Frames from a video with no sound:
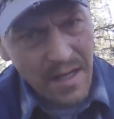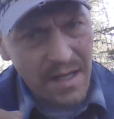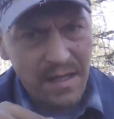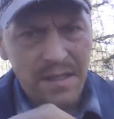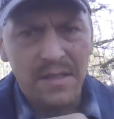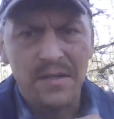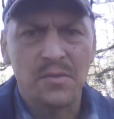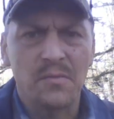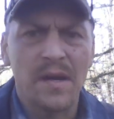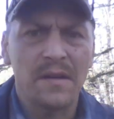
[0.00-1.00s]
And he ducks
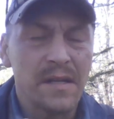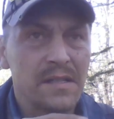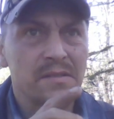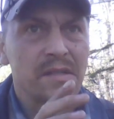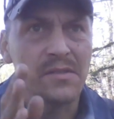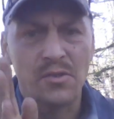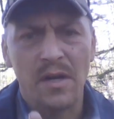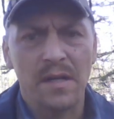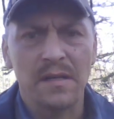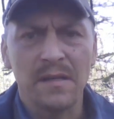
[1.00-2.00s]
around and he's, he's
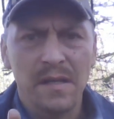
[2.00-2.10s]
trying to